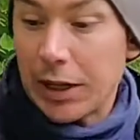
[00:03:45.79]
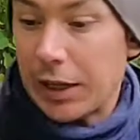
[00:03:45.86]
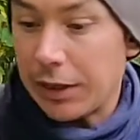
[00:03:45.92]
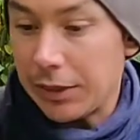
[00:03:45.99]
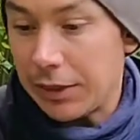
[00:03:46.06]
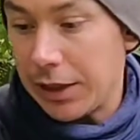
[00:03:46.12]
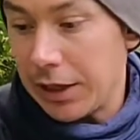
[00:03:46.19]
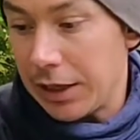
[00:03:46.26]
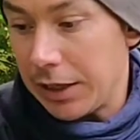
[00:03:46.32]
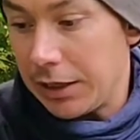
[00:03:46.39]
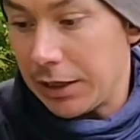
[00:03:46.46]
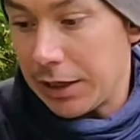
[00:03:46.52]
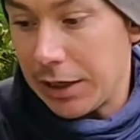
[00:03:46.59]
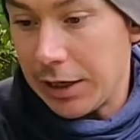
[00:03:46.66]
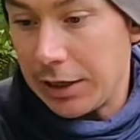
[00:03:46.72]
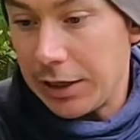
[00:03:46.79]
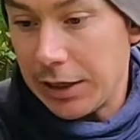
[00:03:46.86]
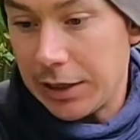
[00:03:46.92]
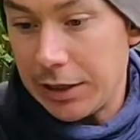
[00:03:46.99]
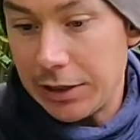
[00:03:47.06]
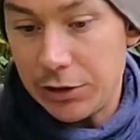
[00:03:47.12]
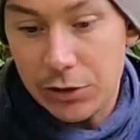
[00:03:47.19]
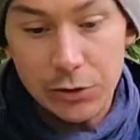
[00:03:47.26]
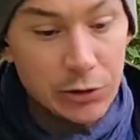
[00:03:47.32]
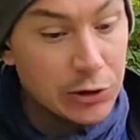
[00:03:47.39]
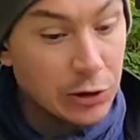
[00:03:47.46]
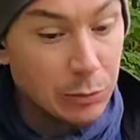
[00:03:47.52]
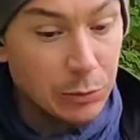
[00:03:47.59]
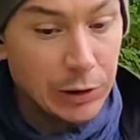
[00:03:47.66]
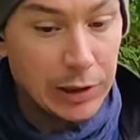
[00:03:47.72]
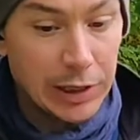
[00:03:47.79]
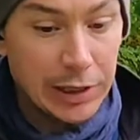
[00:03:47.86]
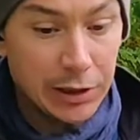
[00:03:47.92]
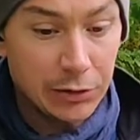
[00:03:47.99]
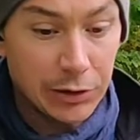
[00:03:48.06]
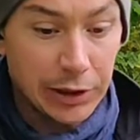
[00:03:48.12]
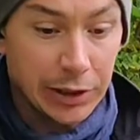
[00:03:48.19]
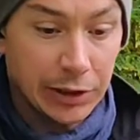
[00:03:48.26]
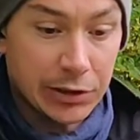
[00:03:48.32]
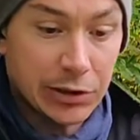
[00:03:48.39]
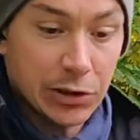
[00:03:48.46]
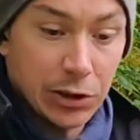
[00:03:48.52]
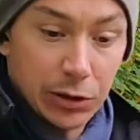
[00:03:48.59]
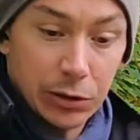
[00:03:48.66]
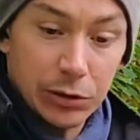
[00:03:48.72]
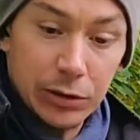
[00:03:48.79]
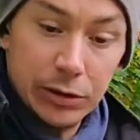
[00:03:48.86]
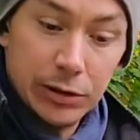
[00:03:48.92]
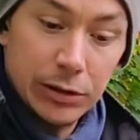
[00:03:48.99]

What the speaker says: And then I get into some layering. So,